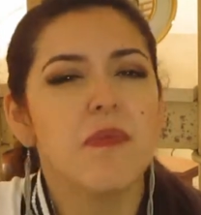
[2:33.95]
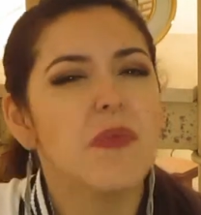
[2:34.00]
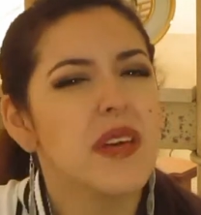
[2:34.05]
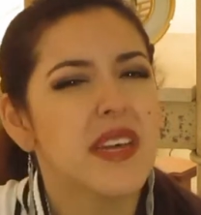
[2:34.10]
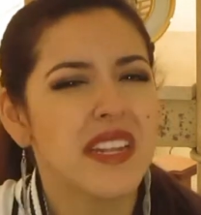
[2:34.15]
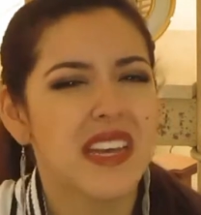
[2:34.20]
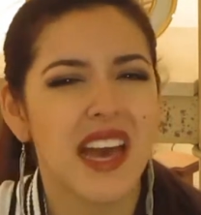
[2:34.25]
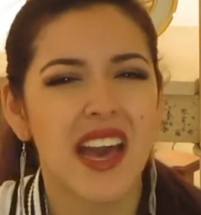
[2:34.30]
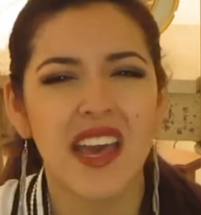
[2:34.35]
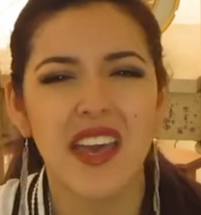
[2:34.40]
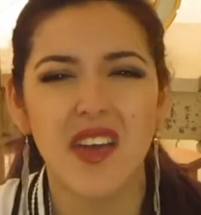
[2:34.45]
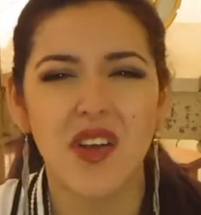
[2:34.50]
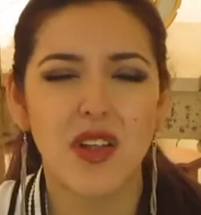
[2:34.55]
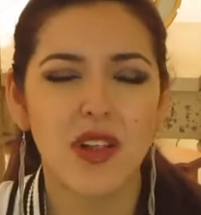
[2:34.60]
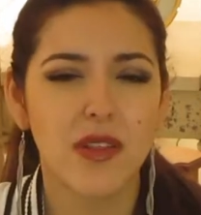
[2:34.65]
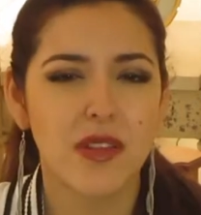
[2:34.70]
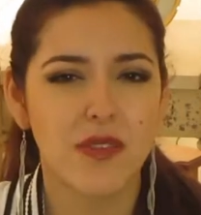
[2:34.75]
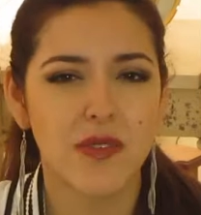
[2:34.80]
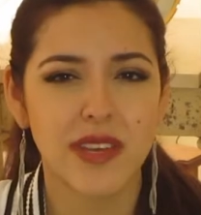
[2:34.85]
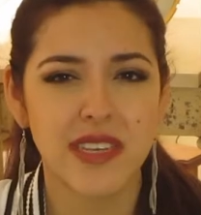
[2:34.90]
But I
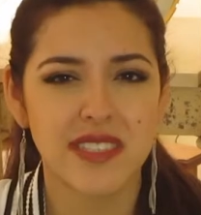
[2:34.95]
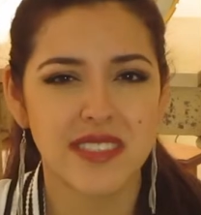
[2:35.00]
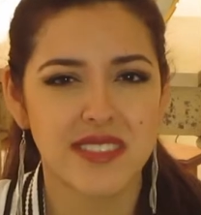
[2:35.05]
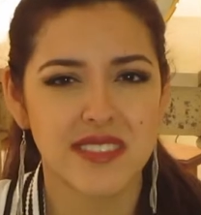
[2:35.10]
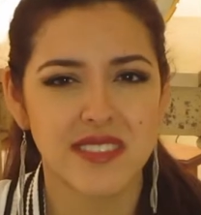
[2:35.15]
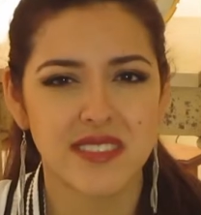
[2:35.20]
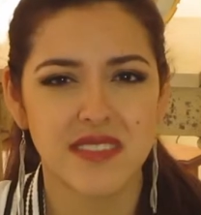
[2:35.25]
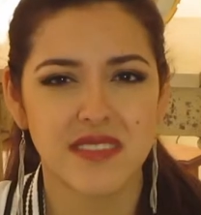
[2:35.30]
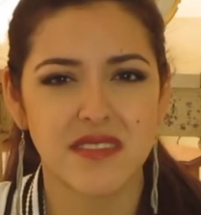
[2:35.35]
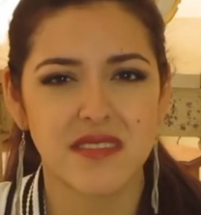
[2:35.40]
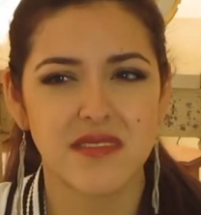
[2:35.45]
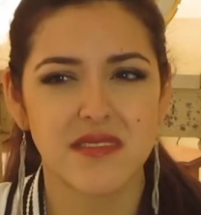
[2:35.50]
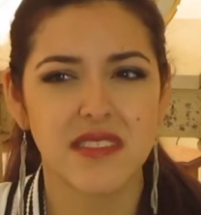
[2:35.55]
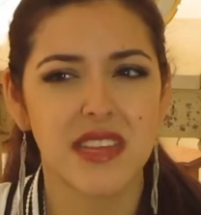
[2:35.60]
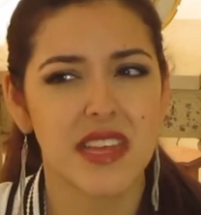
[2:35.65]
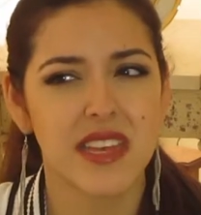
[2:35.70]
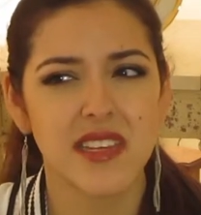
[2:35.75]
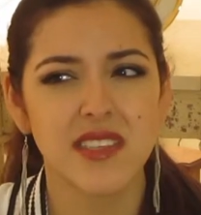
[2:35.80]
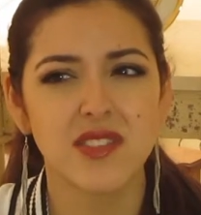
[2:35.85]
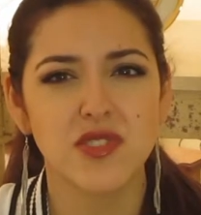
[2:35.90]
always
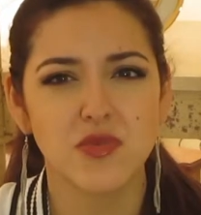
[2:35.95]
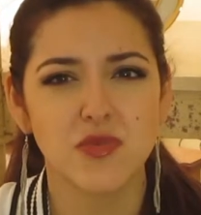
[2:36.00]
like